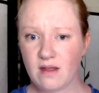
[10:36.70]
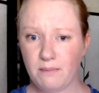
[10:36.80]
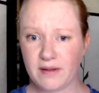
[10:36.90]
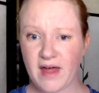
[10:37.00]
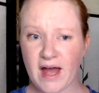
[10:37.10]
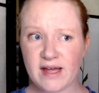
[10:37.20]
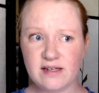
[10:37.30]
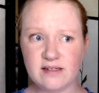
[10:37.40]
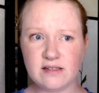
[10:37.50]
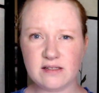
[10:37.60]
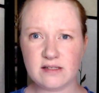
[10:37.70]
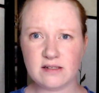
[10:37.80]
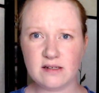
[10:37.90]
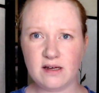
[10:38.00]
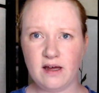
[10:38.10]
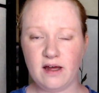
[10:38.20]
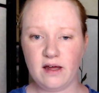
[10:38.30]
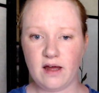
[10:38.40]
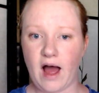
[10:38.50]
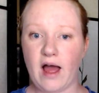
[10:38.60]
But that is,
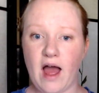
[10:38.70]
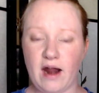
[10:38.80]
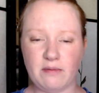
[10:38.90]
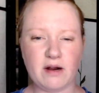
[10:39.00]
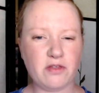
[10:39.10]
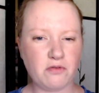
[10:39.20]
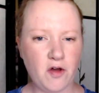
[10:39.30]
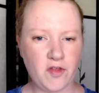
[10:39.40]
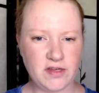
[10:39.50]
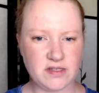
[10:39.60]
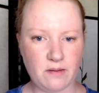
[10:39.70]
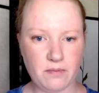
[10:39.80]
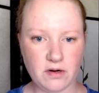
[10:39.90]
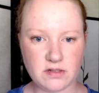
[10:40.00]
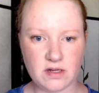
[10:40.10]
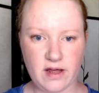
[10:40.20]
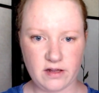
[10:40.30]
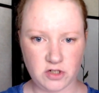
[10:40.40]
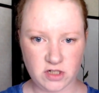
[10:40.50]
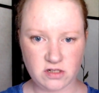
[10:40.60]
and I'm going to throw out these numbers
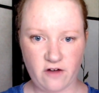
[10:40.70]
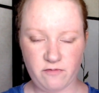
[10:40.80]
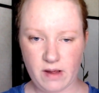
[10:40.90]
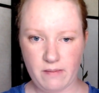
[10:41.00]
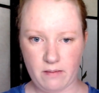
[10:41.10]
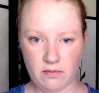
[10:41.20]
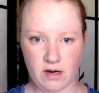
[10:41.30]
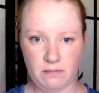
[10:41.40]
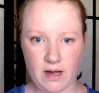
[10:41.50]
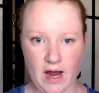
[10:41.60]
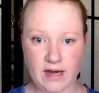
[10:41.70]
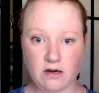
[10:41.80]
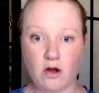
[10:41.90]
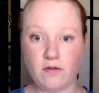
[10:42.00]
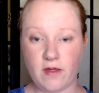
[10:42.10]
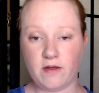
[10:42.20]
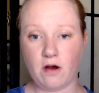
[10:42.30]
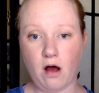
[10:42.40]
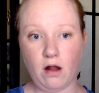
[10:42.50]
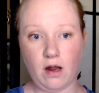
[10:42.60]
just off my memory, but I know that they're
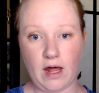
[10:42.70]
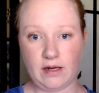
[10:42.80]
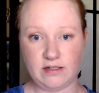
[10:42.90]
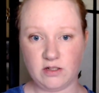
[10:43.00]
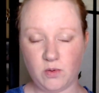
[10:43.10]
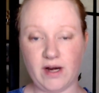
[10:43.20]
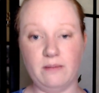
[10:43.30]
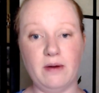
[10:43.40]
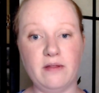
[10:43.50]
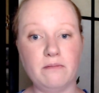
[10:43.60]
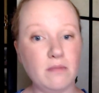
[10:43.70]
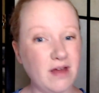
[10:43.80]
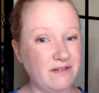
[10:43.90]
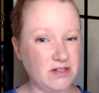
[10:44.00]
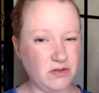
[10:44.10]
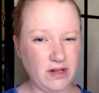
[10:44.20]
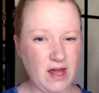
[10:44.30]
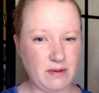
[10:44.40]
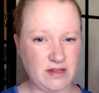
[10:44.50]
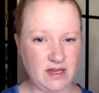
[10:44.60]
all at least 20. But Inventory
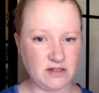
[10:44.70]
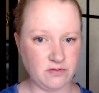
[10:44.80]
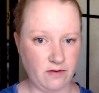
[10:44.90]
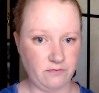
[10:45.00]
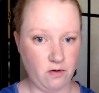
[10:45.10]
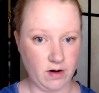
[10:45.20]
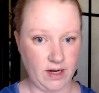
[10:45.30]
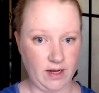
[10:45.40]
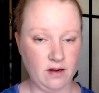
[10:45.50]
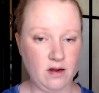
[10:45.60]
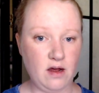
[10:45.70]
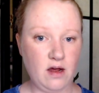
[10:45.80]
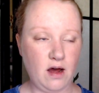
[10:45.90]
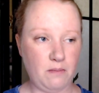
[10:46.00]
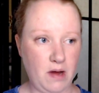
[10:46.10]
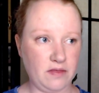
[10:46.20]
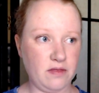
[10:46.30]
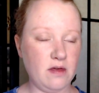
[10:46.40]
Lab, I think, is around 40 a month.